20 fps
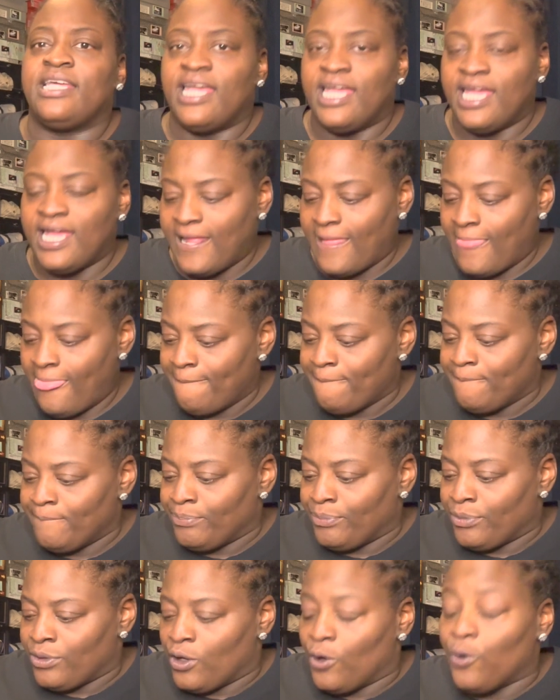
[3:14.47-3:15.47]
hit
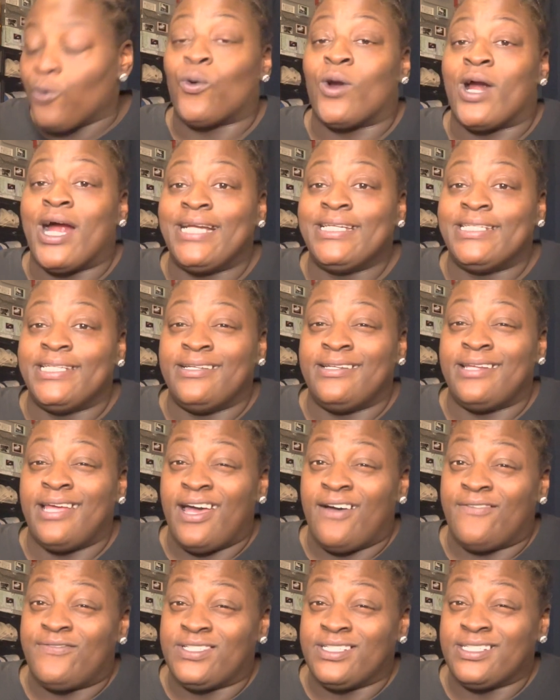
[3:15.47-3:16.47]
where I didn't
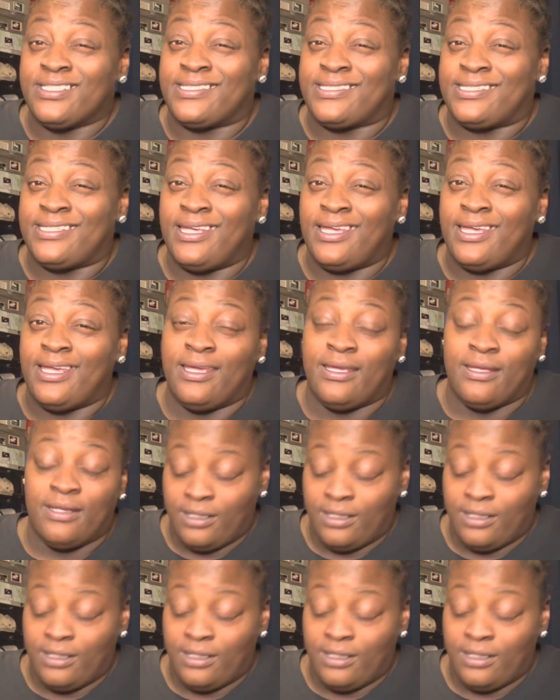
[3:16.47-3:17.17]
have to sit